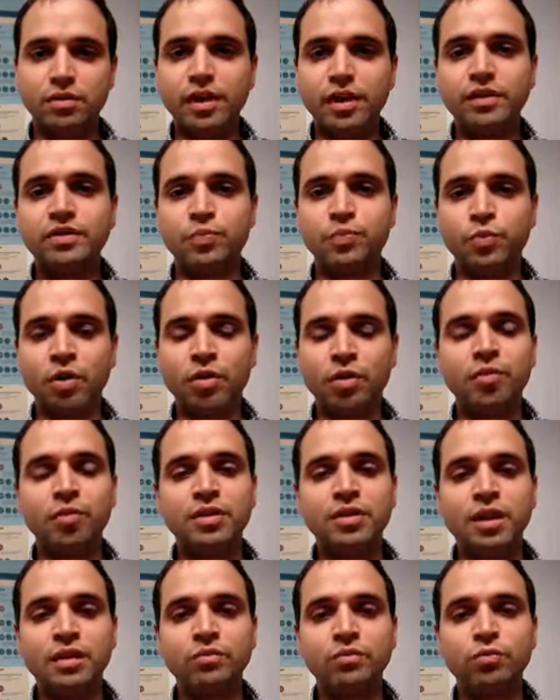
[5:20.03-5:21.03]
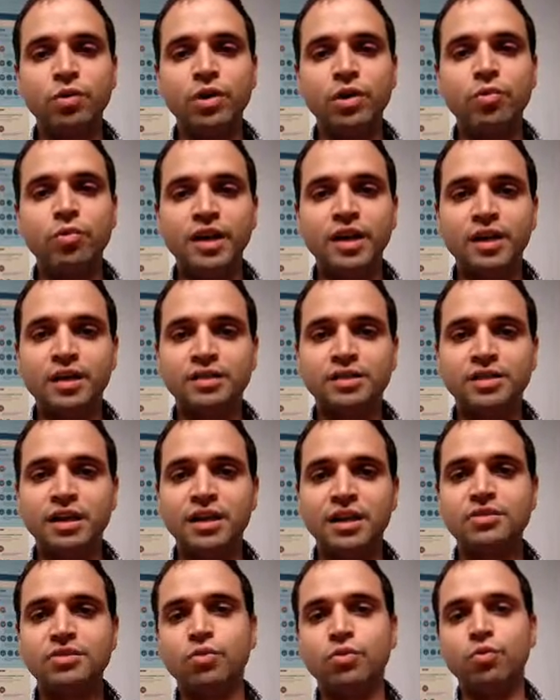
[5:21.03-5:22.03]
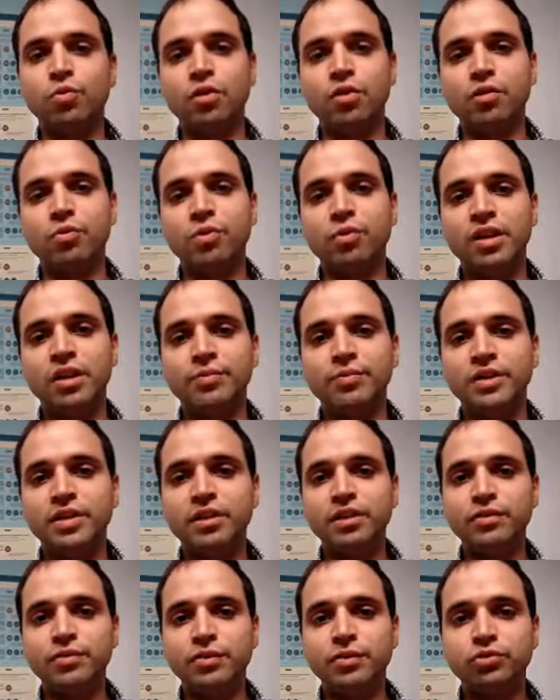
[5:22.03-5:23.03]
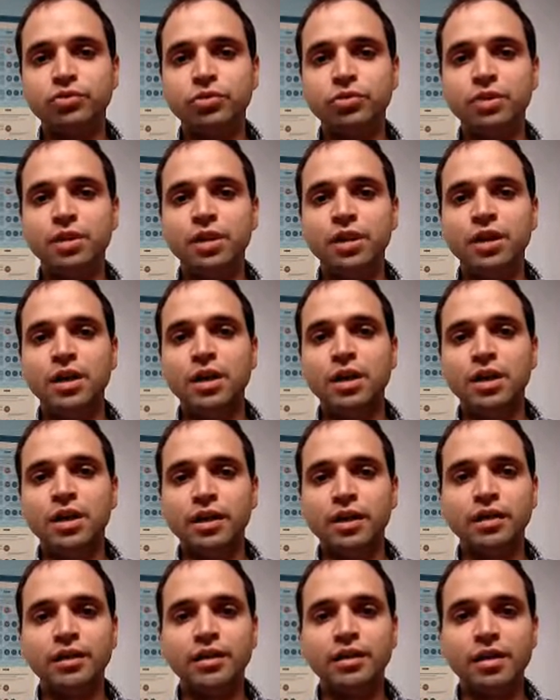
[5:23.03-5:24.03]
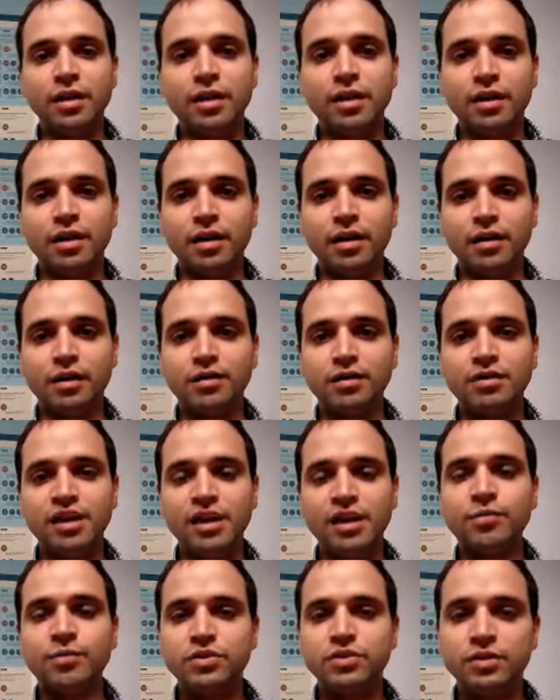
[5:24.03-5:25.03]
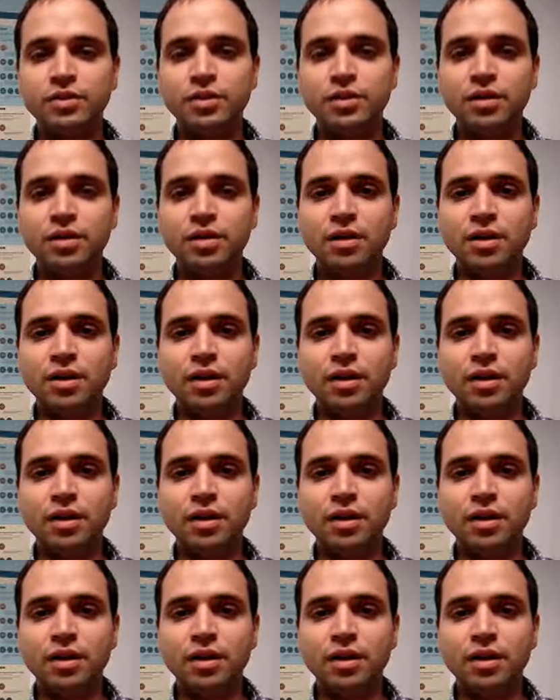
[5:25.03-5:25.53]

it's probable that we will get a chance to work with them in the future in teams